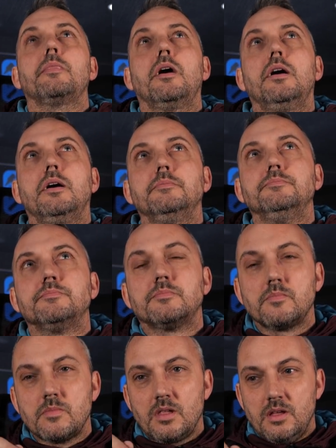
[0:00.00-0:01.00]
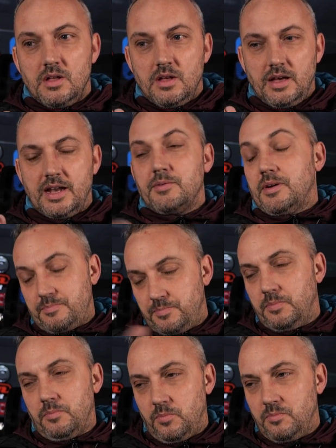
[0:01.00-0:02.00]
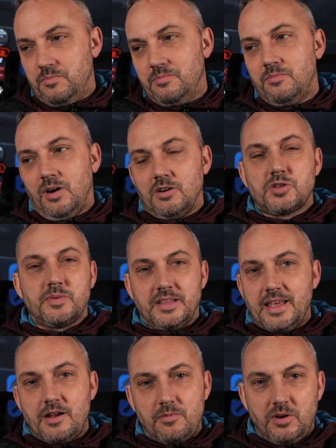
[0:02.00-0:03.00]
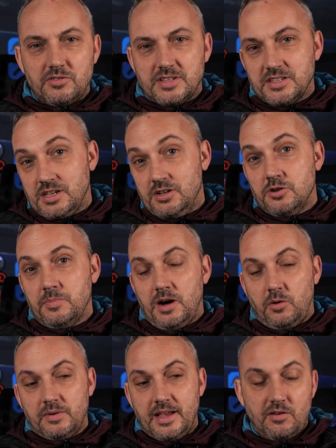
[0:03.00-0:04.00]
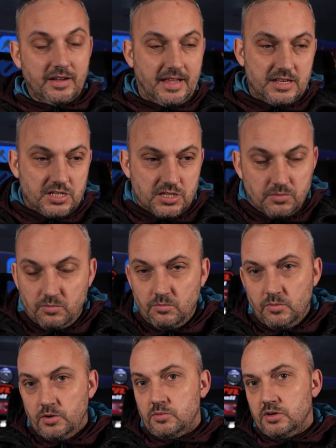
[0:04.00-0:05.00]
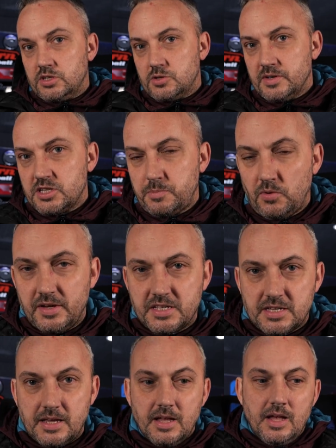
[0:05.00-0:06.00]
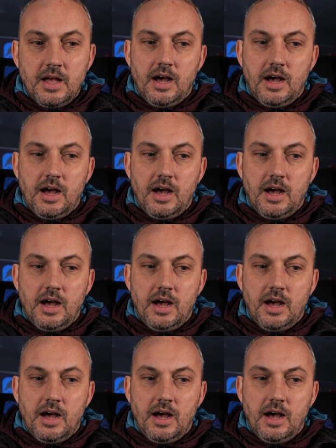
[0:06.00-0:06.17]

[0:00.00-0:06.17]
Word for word: Um, anyway, whilst we're there and whilst there's a loophole there, I guess we'll look to exploit it.